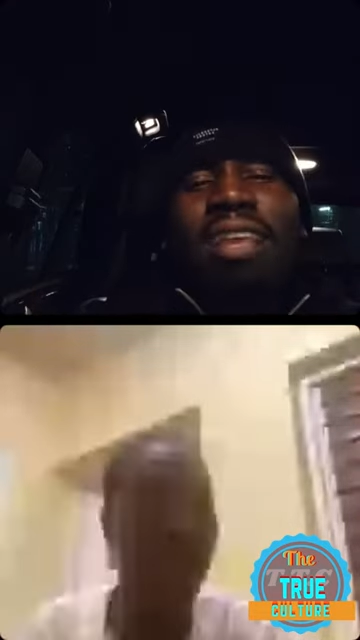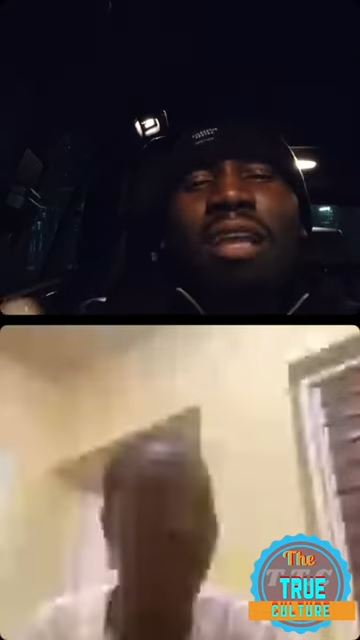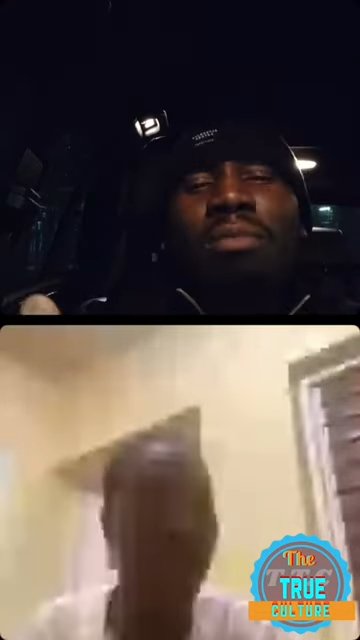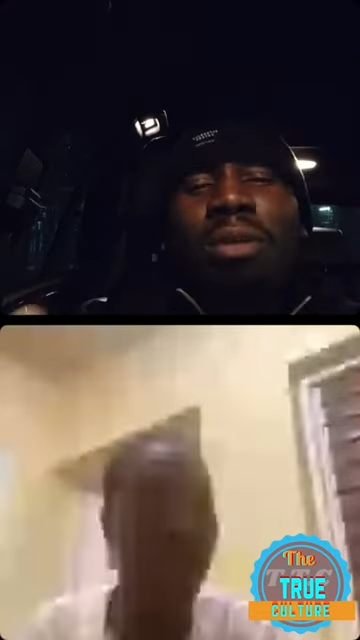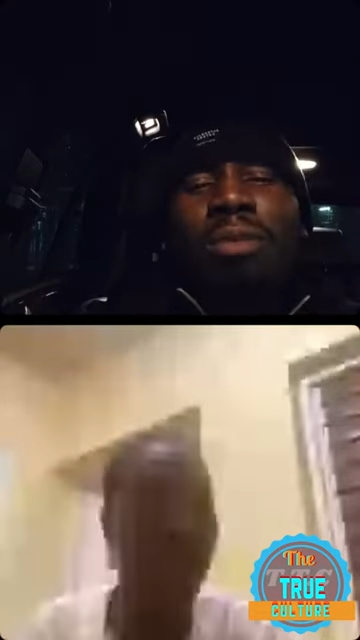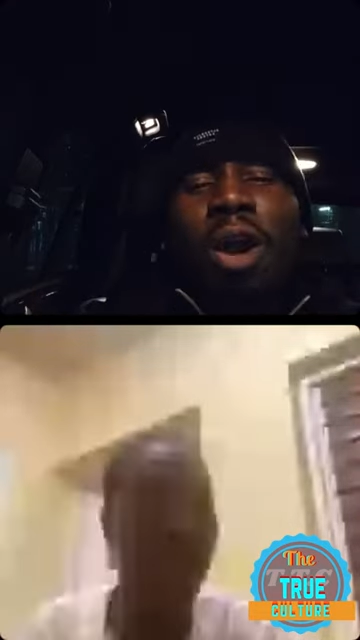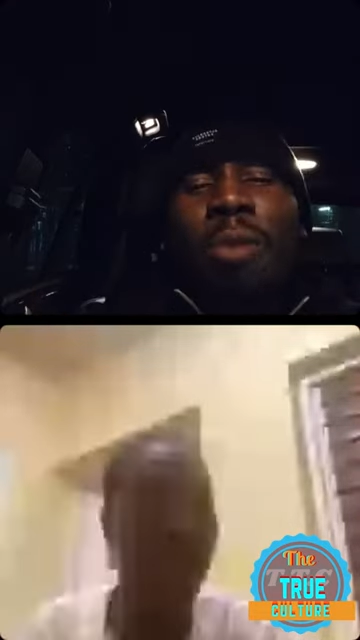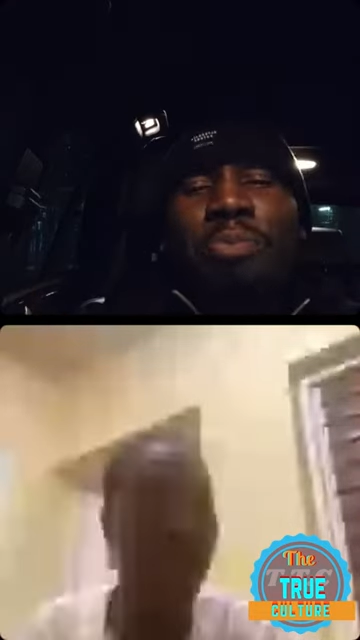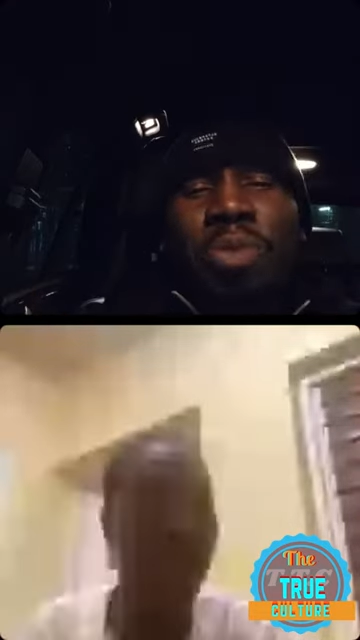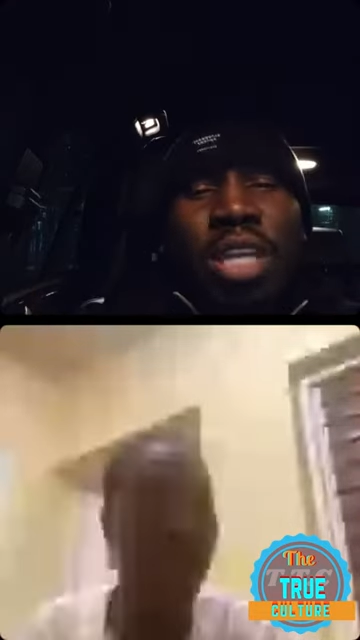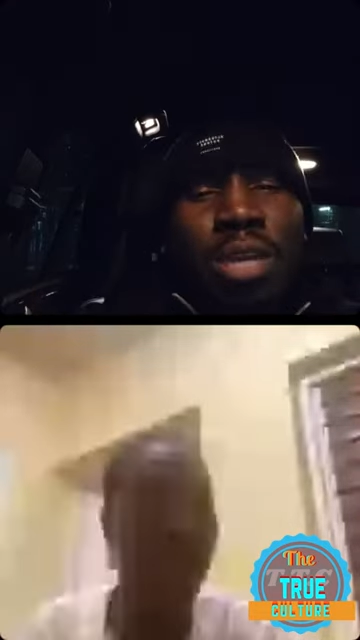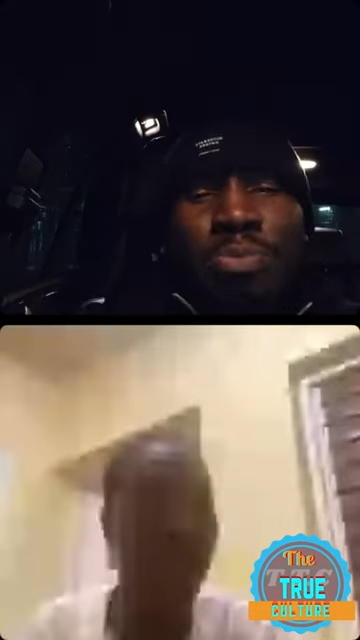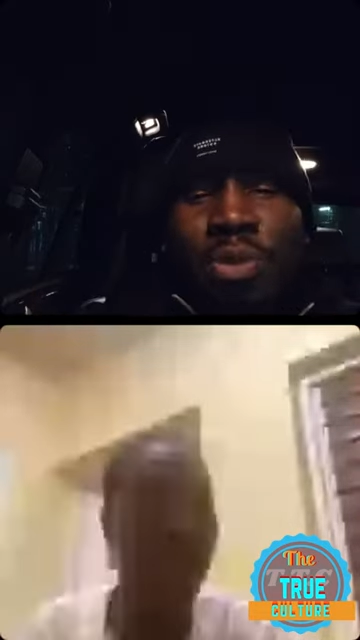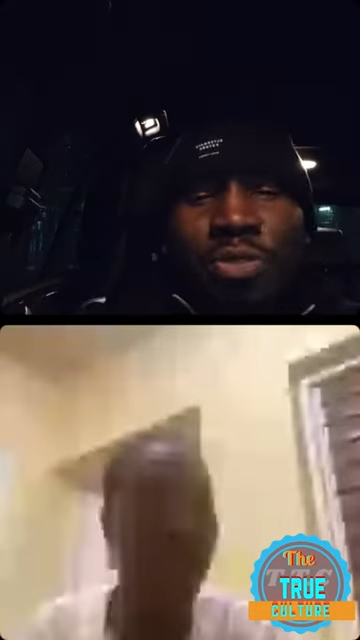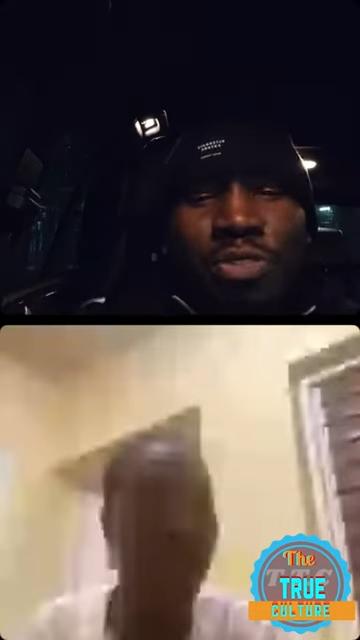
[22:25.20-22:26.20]
me about
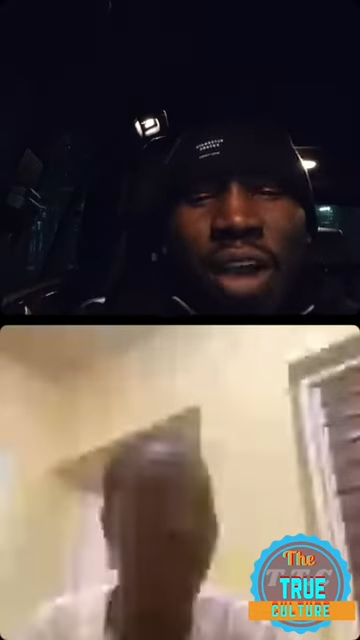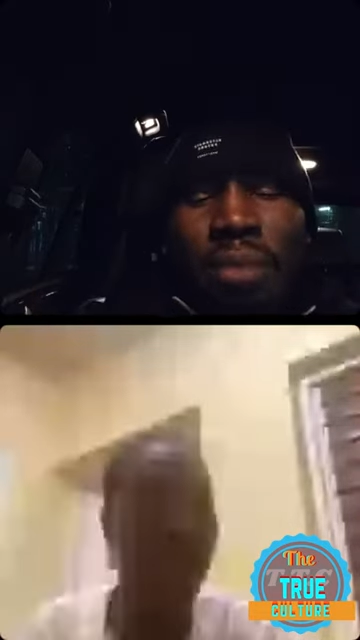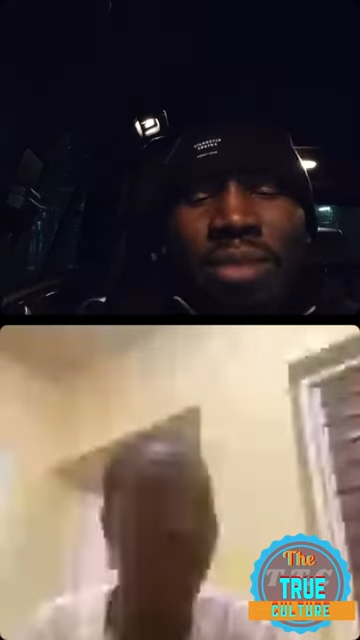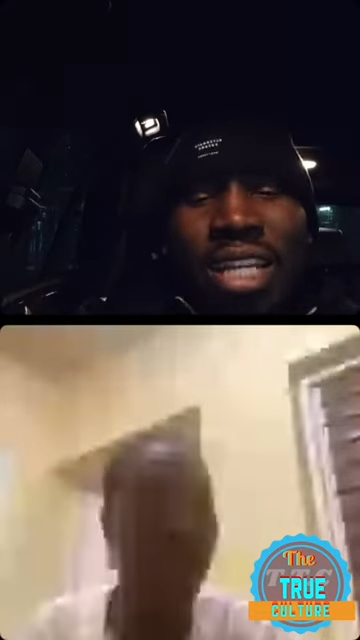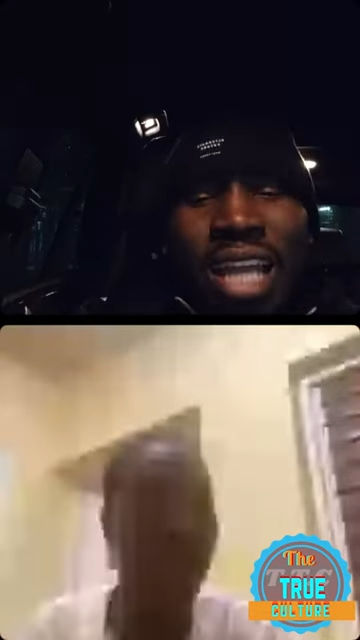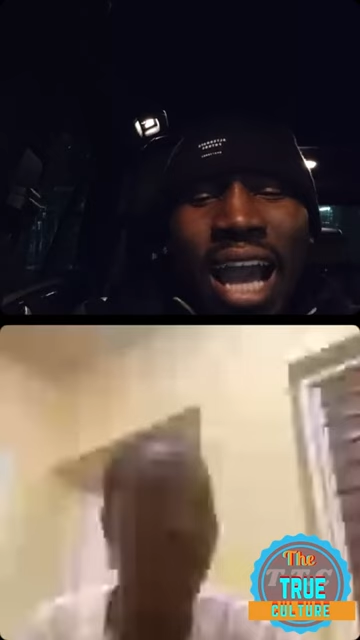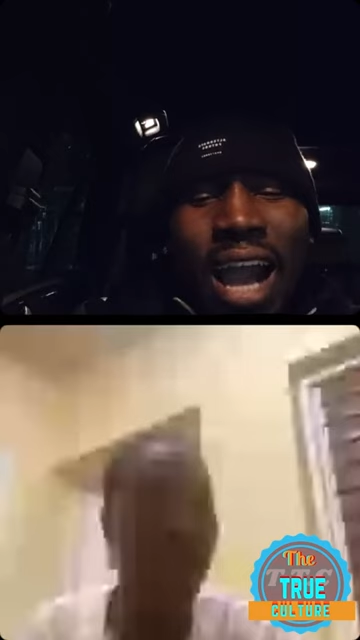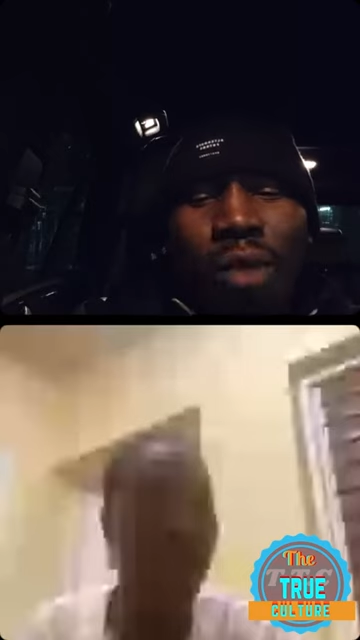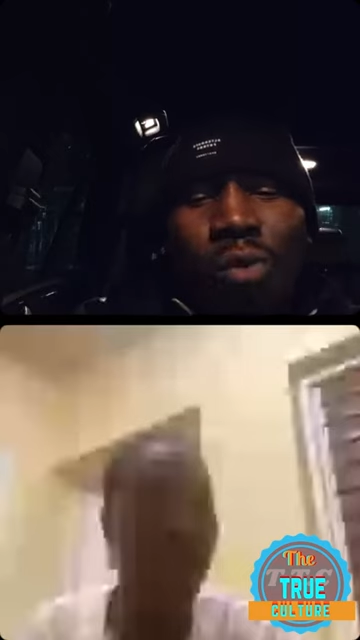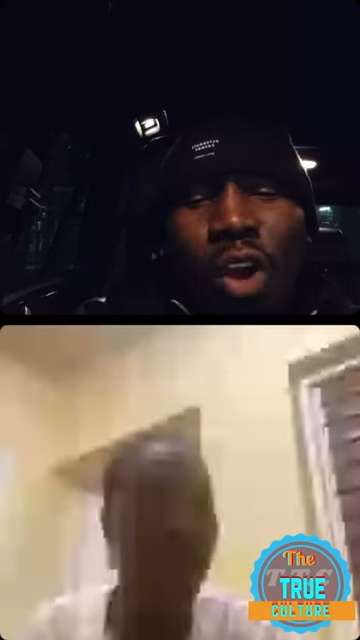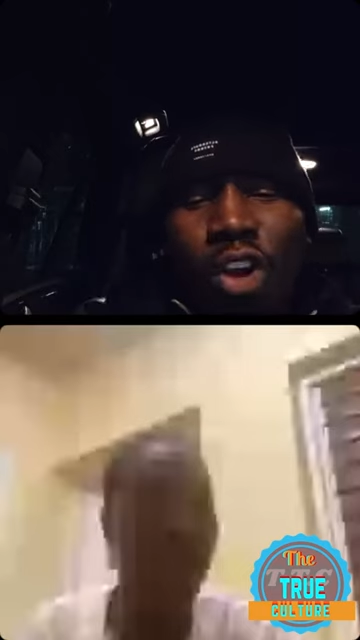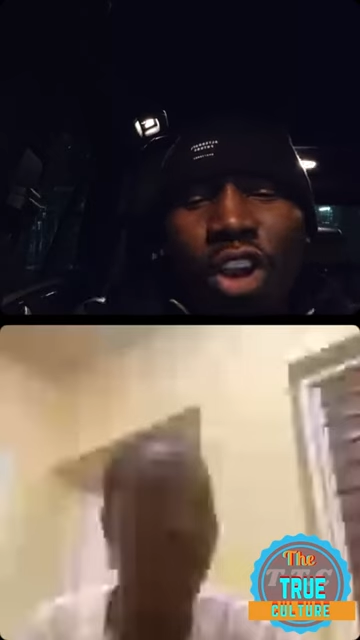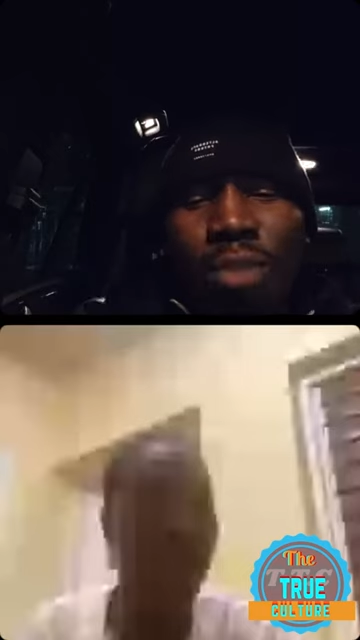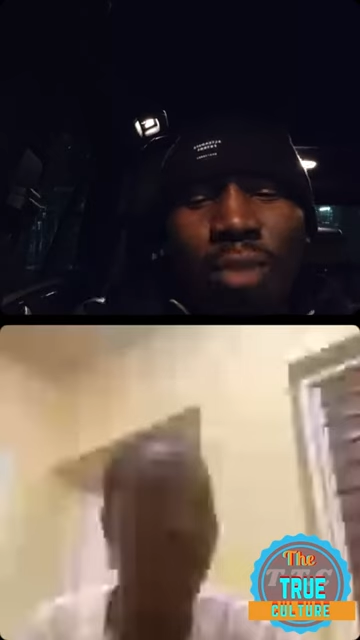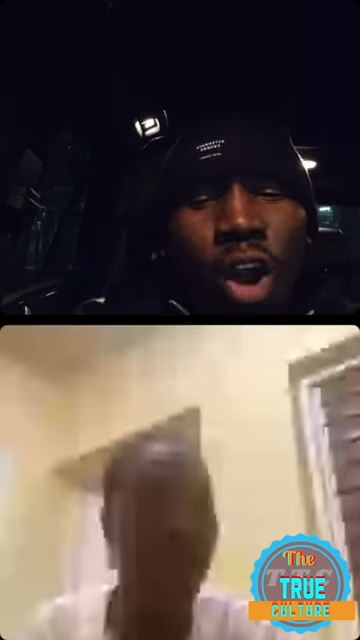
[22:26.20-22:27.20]
people for me now
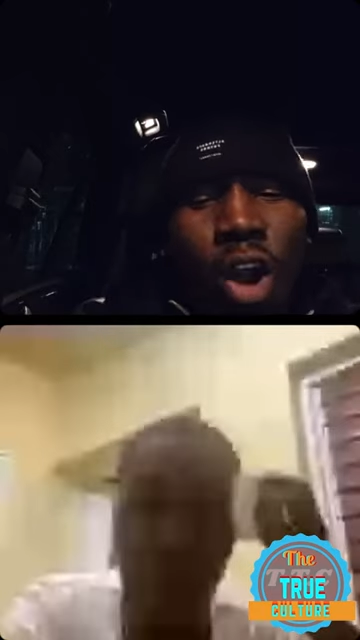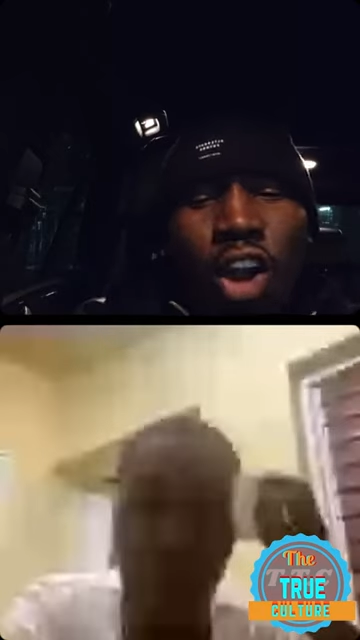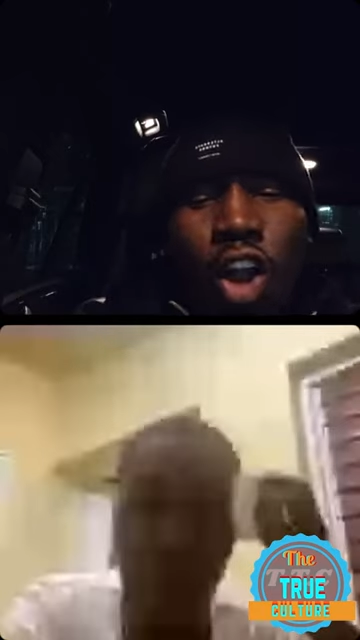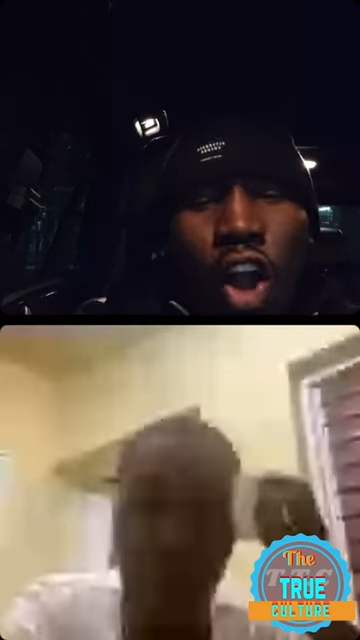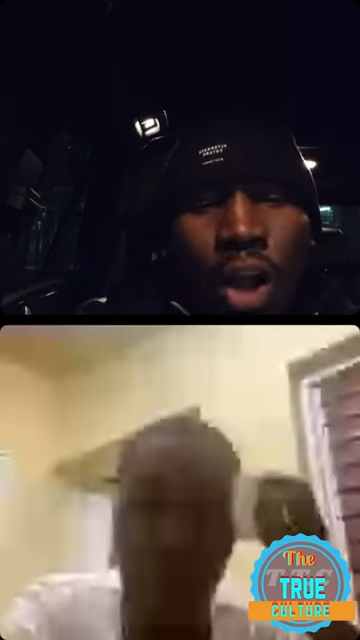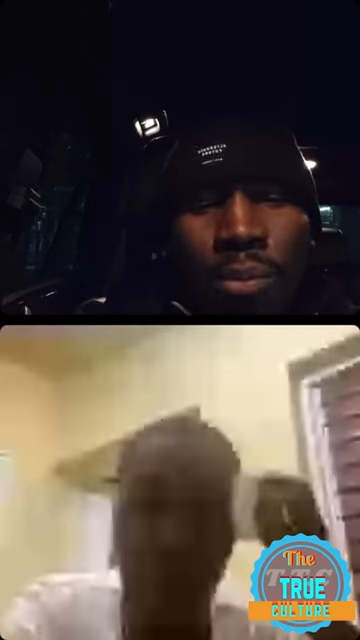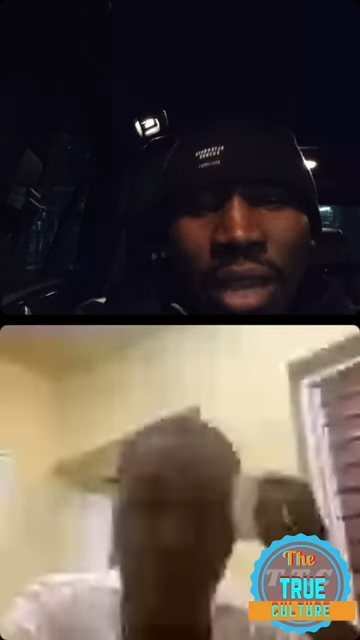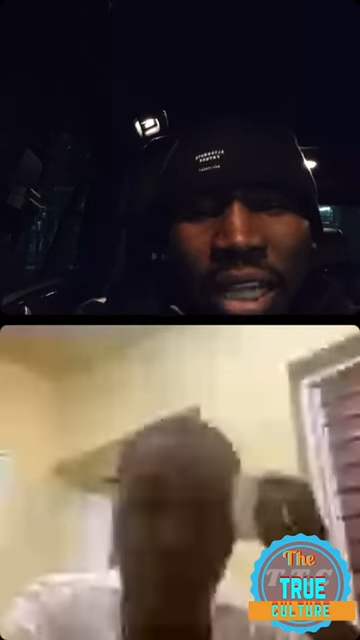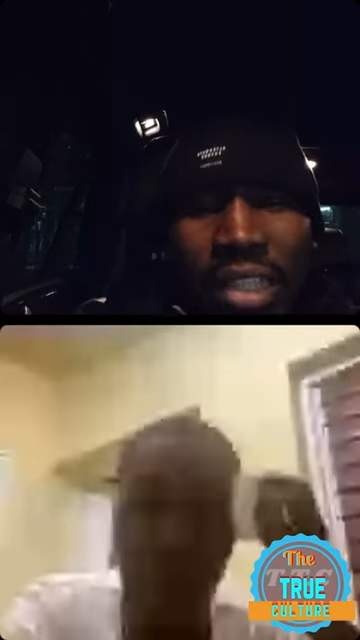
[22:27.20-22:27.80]
worry about comment.